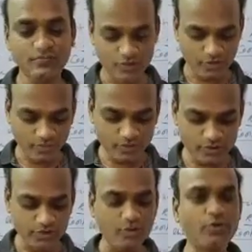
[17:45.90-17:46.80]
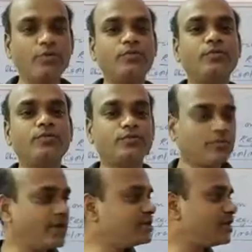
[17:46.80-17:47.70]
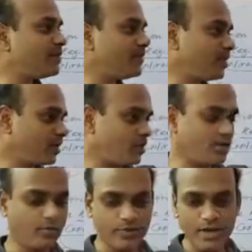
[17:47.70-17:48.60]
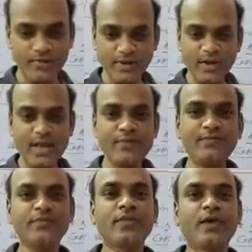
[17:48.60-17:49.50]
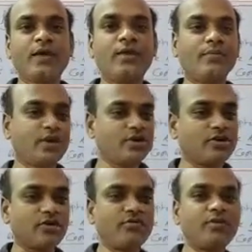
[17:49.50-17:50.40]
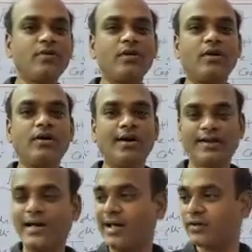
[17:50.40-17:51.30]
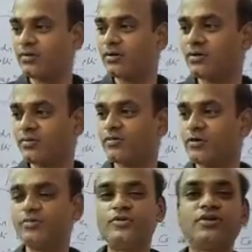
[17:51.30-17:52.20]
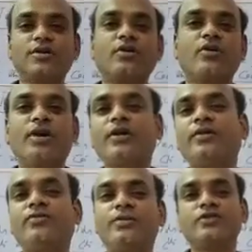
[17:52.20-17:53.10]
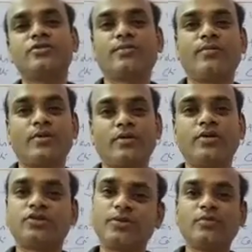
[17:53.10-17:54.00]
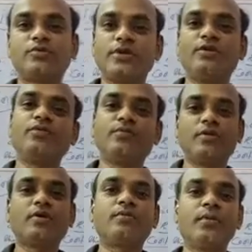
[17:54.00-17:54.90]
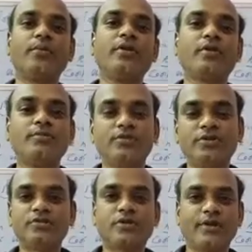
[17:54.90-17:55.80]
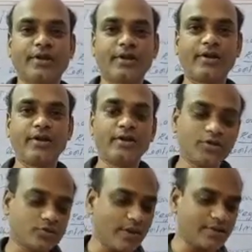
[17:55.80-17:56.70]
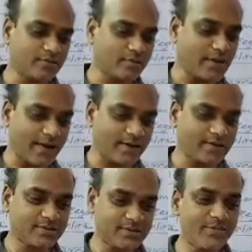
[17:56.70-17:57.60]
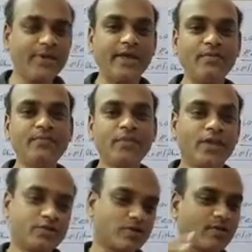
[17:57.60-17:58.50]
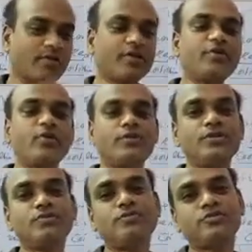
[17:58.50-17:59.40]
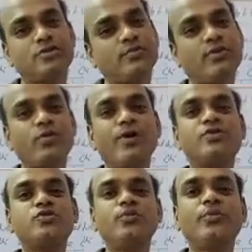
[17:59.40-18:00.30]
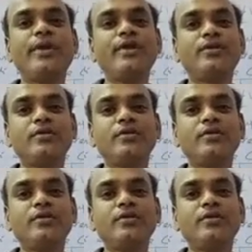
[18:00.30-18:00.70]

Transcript: Suppose we have a lab and having a server, and another computers are connected with that server. Suppose 10 to 15 computers are connected. So at the same time, server wants to print,